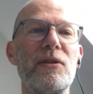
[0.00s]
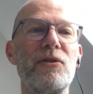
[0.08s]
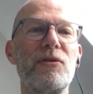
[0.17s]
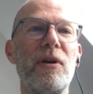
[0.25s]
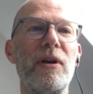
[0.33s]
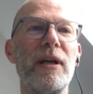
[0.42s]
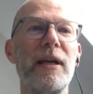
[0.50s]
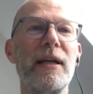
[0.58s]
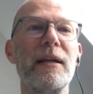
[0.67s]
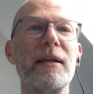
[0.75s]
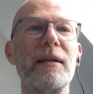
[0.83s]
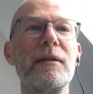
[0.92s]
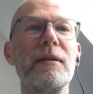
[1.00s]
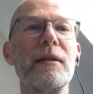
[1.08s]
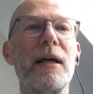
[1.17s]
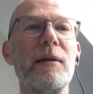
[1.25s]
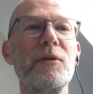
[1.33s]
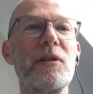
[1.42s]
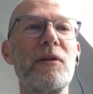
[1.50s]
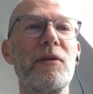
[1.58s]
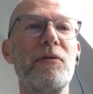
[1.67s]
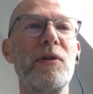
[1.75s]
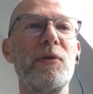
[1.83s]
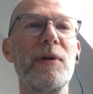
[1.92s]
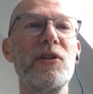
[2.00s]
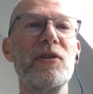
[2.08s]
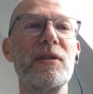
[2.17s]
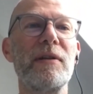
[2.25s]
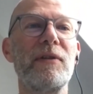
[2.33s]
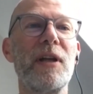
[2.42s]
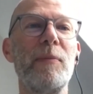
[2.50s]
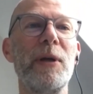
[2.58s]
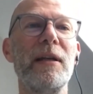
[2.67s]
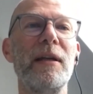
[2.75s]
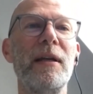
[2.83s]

try, just looking through the questions that have come in.